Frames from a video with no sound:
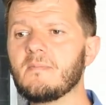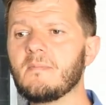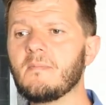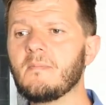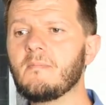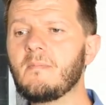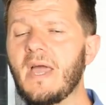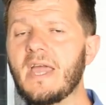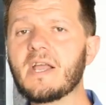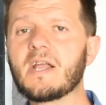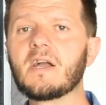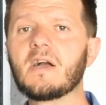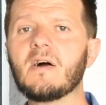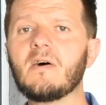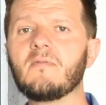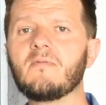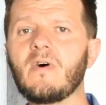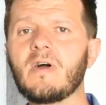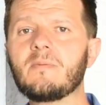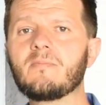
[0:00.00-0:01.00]
make
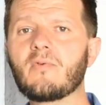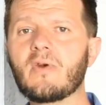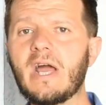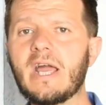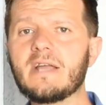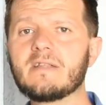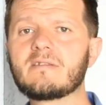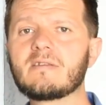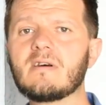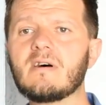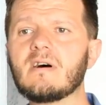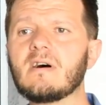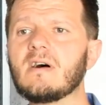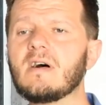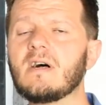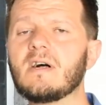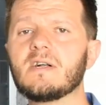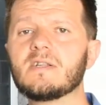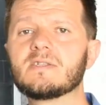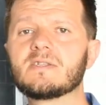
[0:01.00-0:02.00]
vibrate
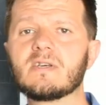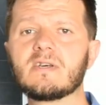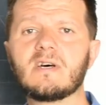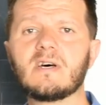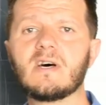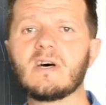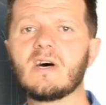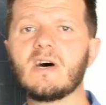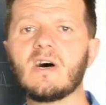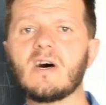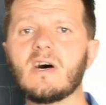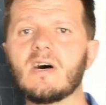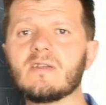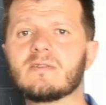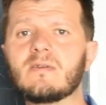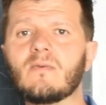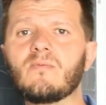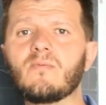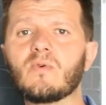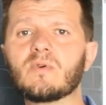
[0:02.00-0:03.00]

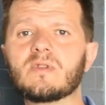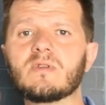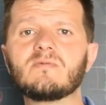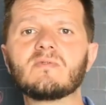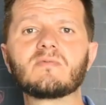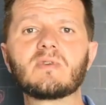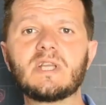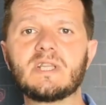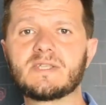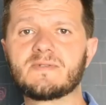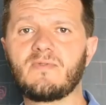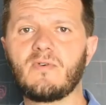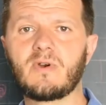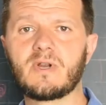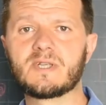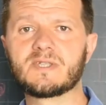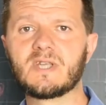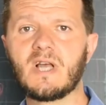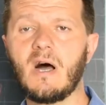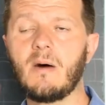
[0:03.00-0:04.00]
the wooden reeds, for
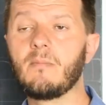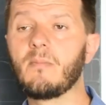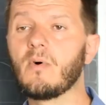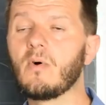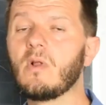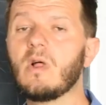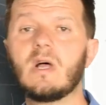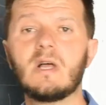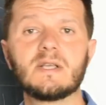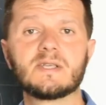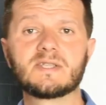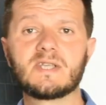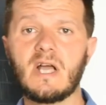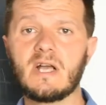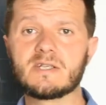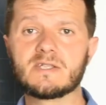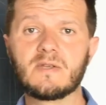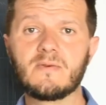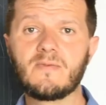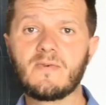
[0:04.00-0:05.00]
example.
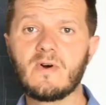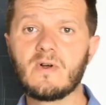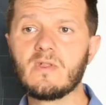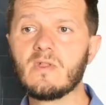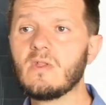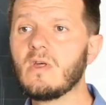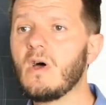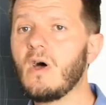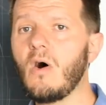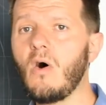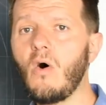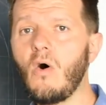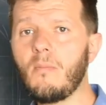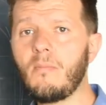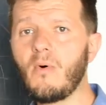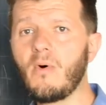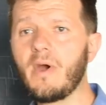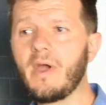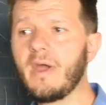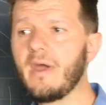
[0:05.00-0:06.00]
Saxophone,
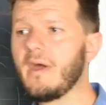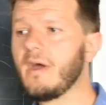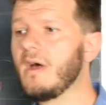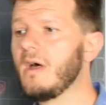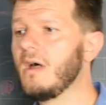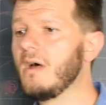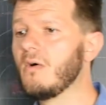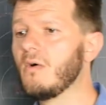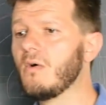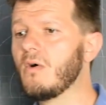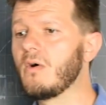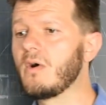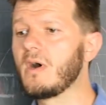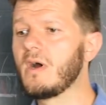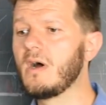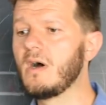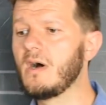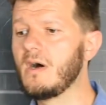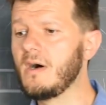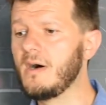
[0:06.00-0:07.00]
oboe, or
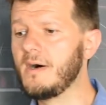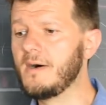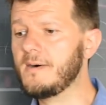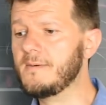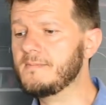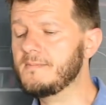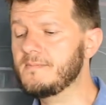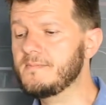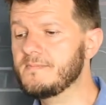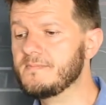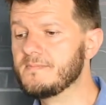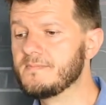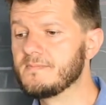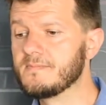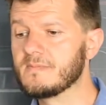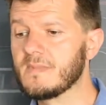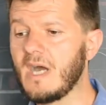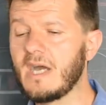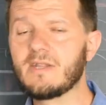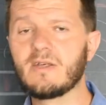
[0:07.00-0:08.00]

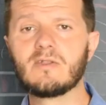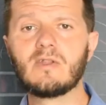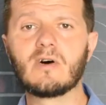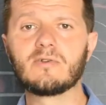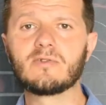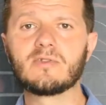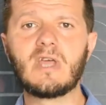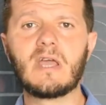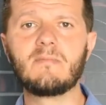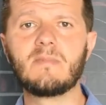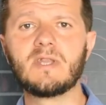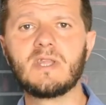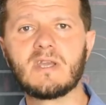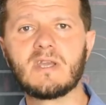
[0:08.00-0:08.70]
I don't know the name in